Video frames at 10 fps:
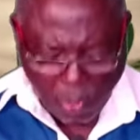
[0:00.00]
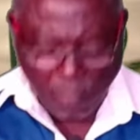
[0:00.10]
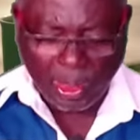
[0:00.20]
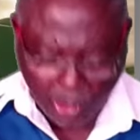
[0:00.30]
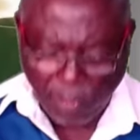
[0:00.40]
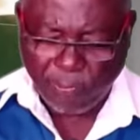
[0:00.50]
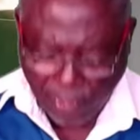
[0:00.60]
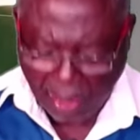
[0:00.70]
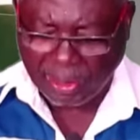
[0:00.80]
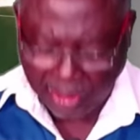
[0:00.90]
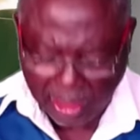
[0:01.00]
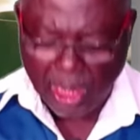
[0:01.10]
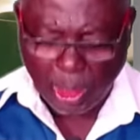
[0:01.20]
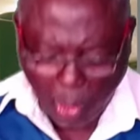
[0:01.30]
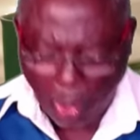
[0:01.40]
over your family.
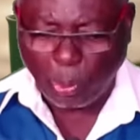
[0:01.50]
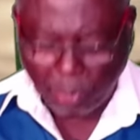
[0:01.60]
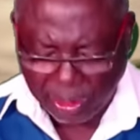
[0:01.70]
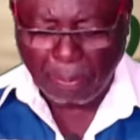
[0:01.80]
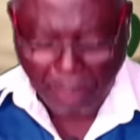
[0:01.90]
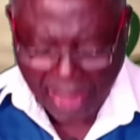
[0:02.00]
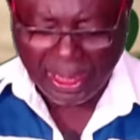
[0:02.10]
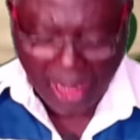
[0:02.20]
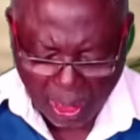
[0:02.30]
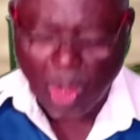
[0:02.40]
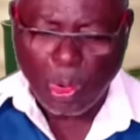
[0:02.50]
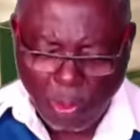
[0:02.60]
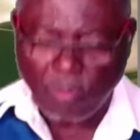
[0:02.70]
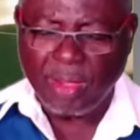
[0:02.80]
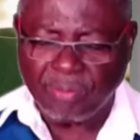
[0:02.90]
God will be the banner
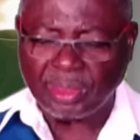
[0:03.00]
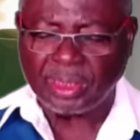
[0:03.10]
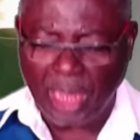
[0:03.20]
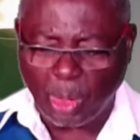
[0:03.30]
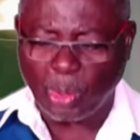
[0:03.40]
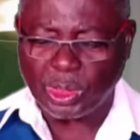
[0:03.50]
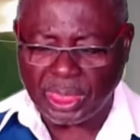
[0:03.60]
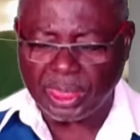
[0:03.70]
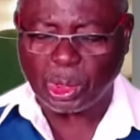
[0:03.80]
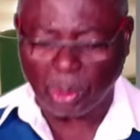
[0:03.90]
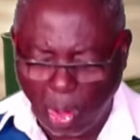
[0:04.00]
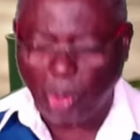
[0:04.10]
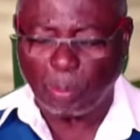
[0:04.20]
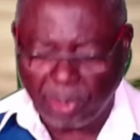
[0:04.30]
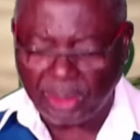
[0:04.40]
over everything that concerns you.
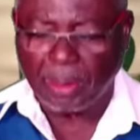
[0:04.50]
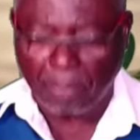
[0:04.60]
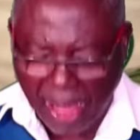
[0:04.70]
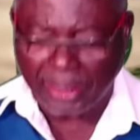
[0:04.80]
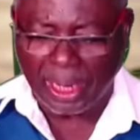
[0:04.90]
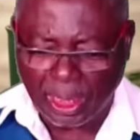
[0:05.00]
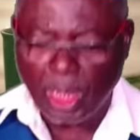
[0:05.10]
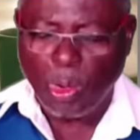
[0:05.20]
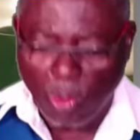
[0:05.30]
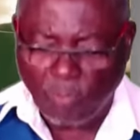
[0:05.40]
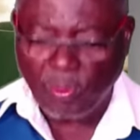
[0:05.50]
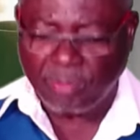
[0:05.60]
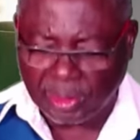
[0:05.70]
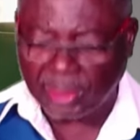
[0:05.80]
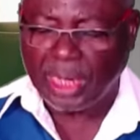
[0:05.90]
God will be the banner over everything